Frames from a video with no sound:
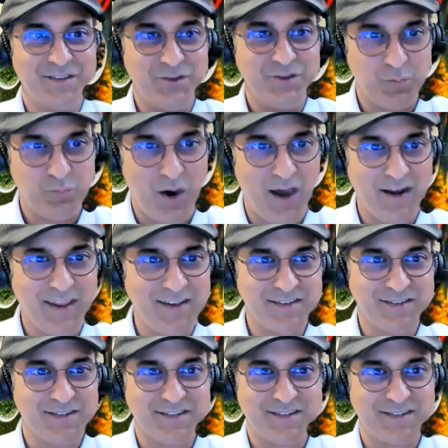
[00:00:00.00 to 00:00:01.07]
your body
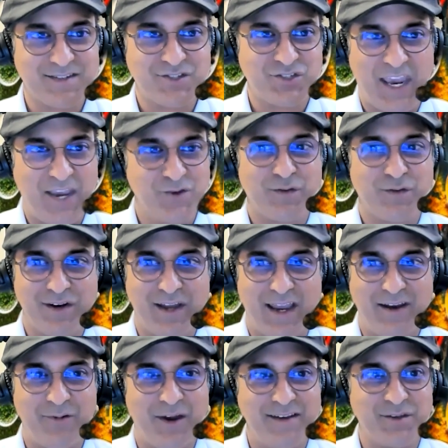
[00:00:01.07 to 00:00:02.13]
doesn't just change
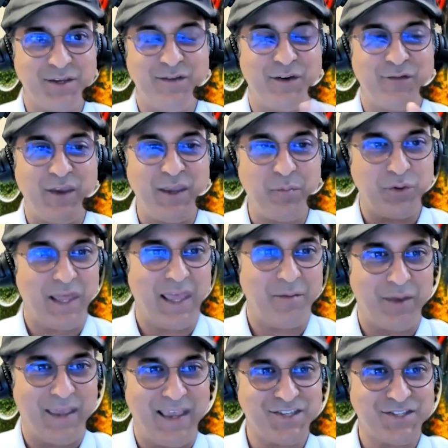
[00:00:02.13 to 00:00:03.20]
overnight, right? So even if you eat
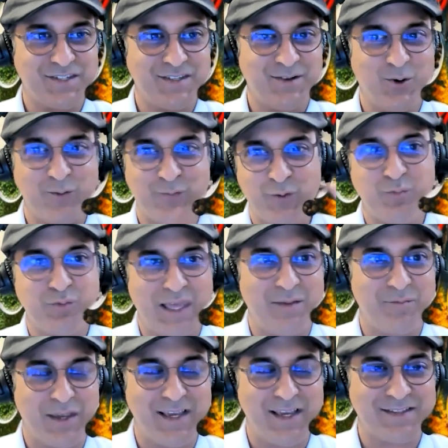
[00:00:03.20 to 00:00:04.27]
plant-based, whole food
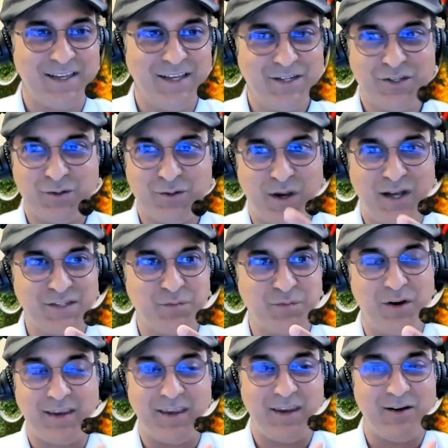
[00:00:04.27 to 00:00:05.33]
plant-based, took Bosch
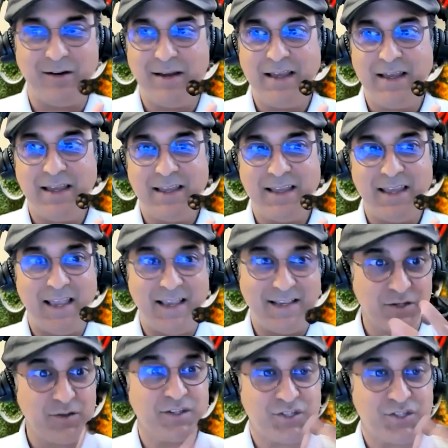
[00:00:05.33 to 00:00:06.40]
you know, it's
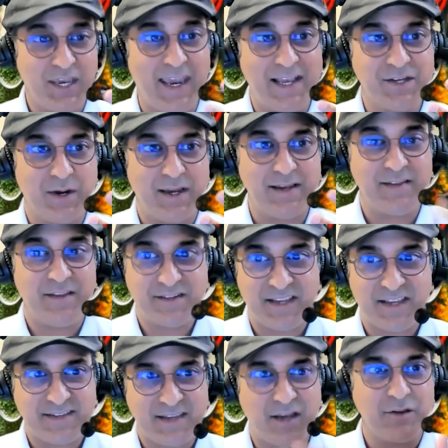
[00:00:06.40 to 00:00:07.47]
still a change, right? There's
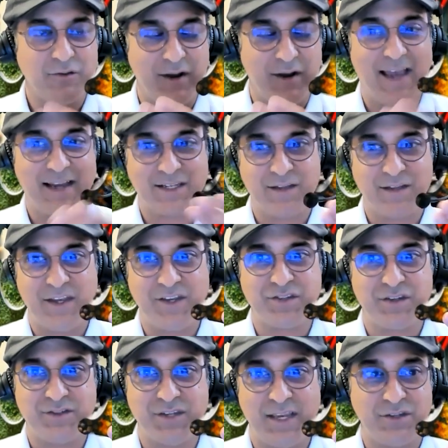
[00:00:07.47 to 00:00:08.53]
a cellular activation
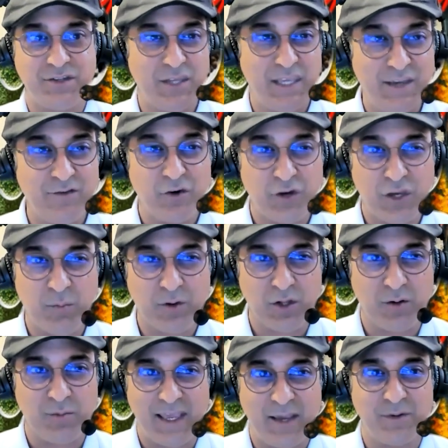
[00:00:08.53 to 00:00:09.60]
of change. And even your
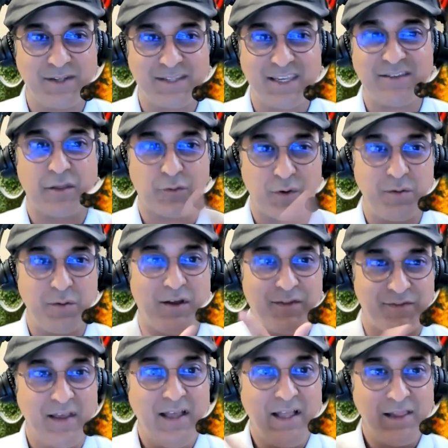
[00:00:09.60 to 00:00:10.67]
hemoglobin A1C is a
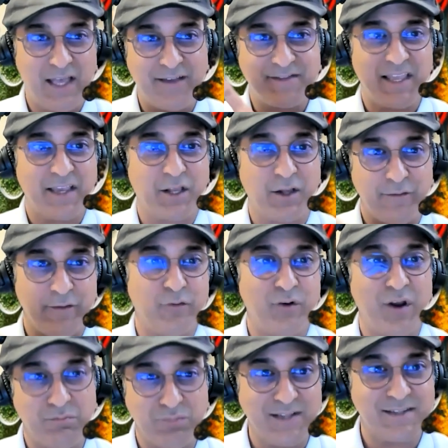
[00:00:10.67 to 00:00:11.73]
three-month life cycle of a
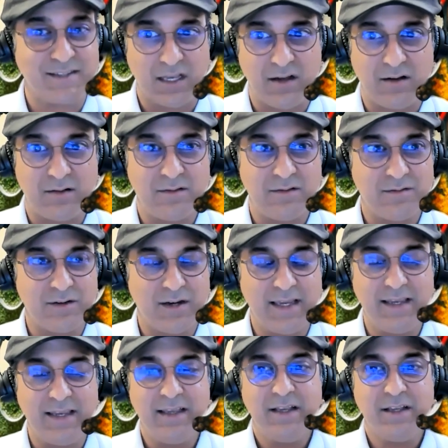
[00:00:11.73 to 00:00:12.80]
red blood cell
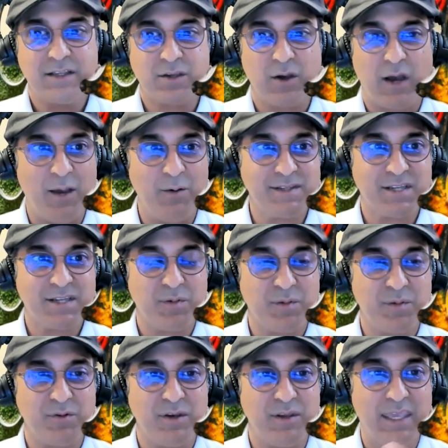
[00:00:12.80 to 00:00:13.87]
right? So I always tell
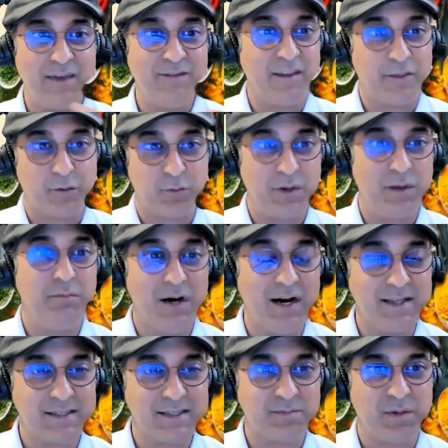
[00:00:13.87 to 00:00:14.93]
people, you know, give it three
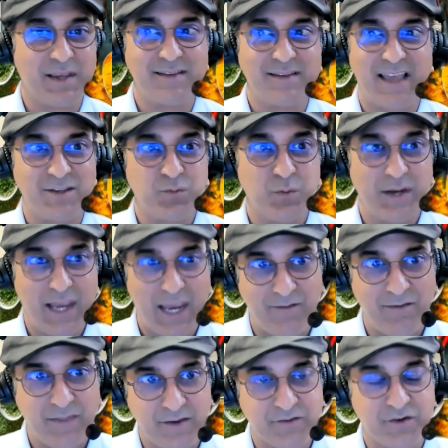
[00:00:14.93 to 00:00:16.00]
months because that's when
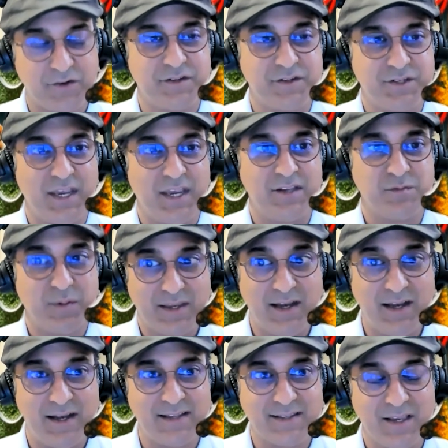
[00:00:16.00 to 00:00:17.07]
everything starts to change
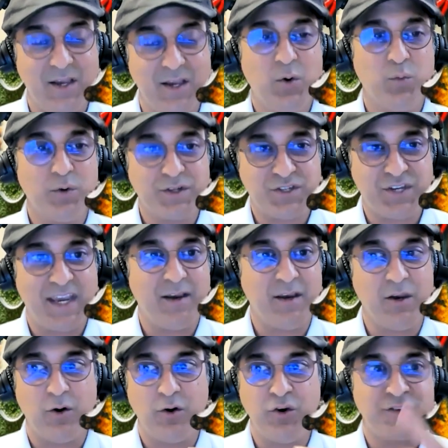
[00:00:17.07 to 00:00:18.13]
because we're changing.
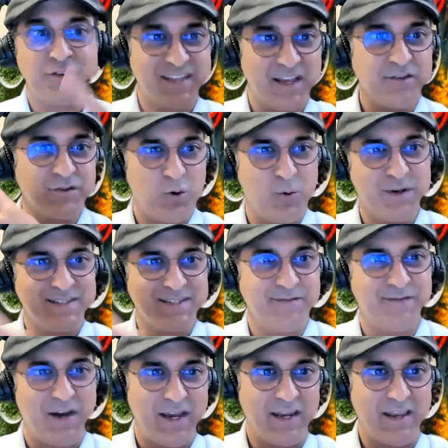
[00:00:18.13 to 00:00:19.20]
you know, your cells are always
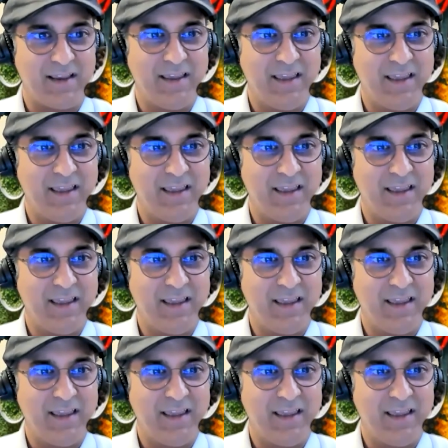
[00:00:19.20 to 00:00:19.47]
dividing.